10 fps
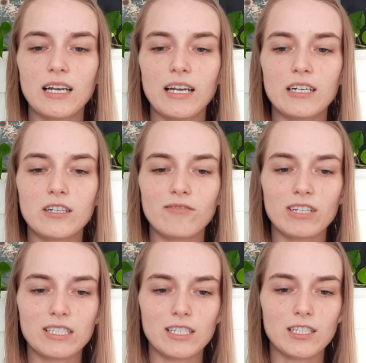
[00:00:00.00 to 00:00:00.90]
and
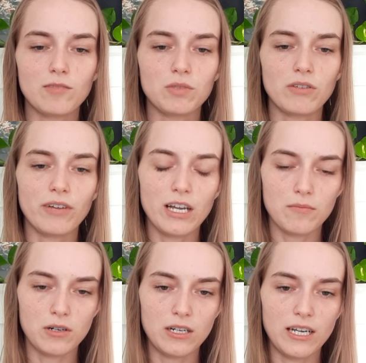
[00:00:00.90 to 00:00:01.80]
nervous systems of
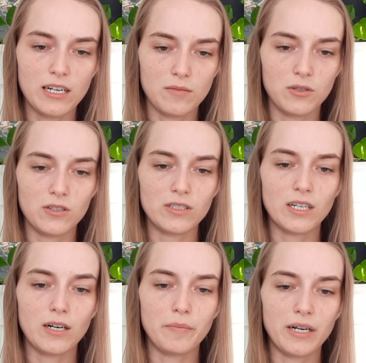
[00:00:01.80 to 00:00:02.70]
animals,
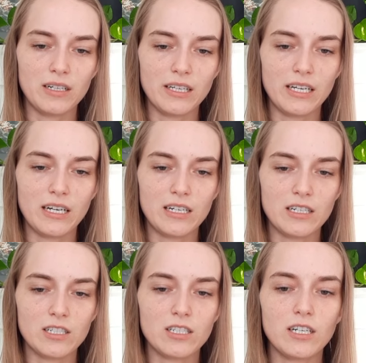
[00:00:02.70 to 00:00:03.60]
are barely
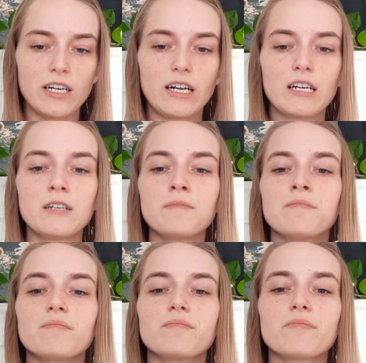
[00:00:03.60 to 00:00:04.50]
understood.
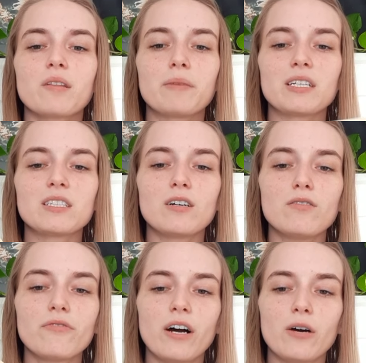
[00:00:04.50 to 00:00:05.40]
But
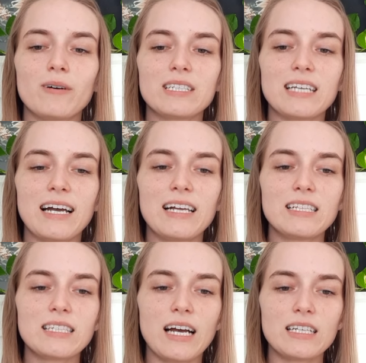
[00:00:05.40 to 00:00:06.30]
so far, what
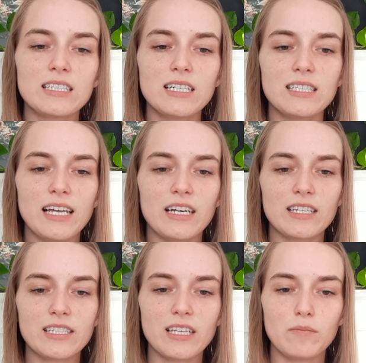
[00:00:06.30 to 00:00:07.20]
science has to say
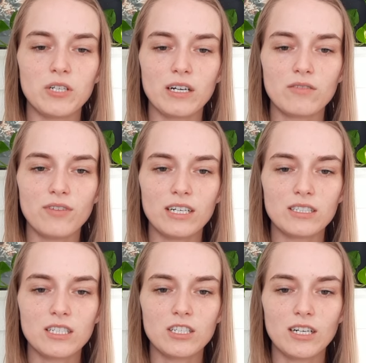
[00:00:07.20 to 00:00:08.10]
on the subject
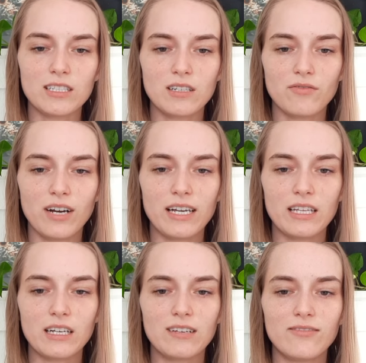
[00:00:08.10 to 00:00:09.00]
fails to justify
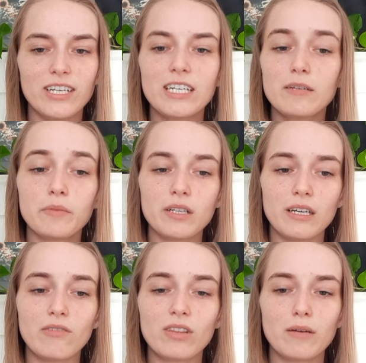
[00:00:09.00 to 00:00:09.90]
the convenient
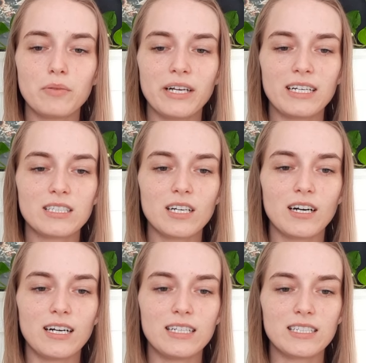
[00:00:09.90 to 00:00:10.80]
belief that plants
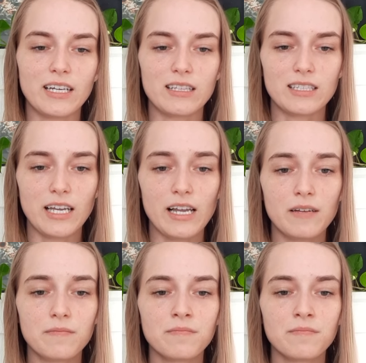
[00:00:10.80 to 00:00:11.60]
are insensate.